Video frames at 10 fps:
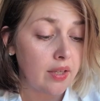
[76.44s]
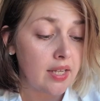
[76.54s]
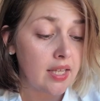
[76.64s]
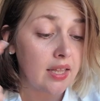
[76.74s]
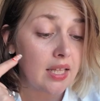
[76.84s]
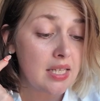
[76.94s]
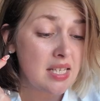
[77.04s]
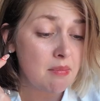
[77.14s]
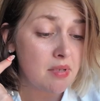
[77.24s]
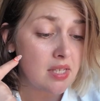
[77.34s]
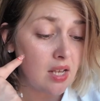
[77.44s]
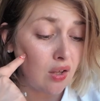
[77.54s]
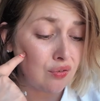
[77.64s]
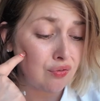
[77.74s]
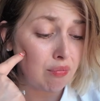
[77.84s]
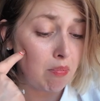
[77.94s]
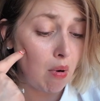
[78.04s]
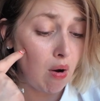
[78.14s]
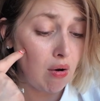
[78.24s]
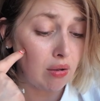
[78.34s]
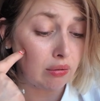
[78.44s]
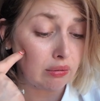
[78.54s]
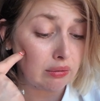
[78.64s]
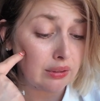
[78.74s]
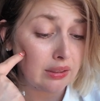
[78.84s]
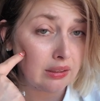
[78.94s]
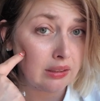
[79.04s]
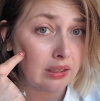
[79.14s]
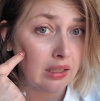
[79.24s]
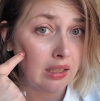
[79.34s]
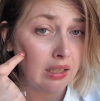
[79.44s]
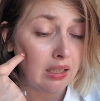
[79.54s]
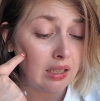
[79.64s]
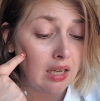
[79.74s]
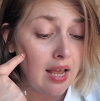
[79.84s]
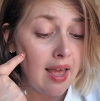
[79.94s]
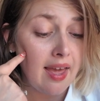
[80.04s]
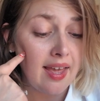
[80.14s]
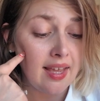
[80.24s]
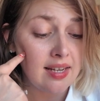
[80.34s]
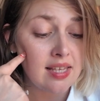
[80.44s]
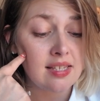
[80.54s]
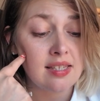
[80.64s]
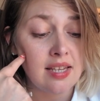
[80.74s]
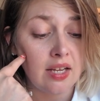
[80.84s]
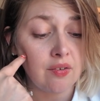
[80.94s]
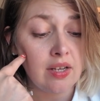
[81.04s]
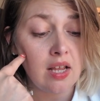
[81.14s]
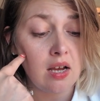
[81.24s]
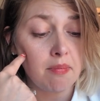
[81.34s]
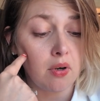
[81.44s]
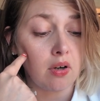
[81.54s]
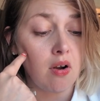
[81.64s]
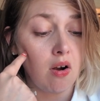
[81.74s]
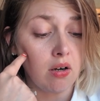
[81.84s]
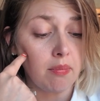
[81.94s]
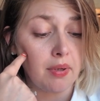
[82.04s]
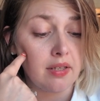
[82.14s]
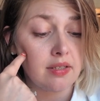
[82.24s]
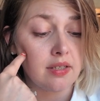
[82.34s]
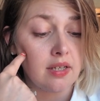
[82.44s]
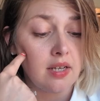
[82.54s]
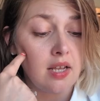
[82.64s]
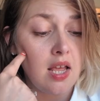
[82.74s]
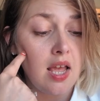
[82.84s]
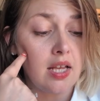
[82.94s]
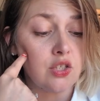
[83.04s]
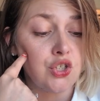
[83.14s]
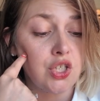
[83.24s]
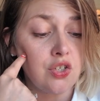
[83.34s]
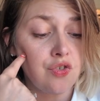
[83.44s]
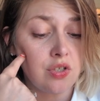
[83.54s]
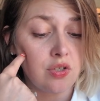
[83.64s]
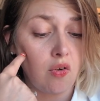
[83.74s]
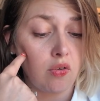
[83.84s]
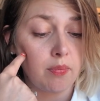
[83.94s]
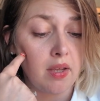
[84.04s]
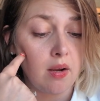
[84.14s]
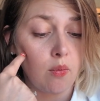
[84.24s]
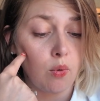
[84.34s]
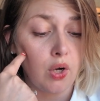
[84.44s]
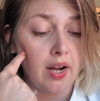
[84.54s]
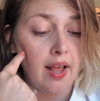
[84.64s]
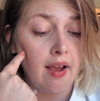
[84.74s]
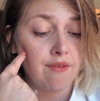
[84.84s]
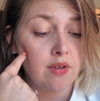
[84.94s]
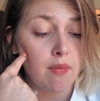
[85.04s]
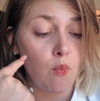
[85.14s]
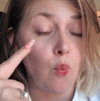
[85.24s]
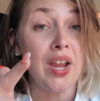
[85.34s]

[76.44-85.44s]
and he licks himself bald. And he's tearing up our carpet. And she just told me we're gonna have to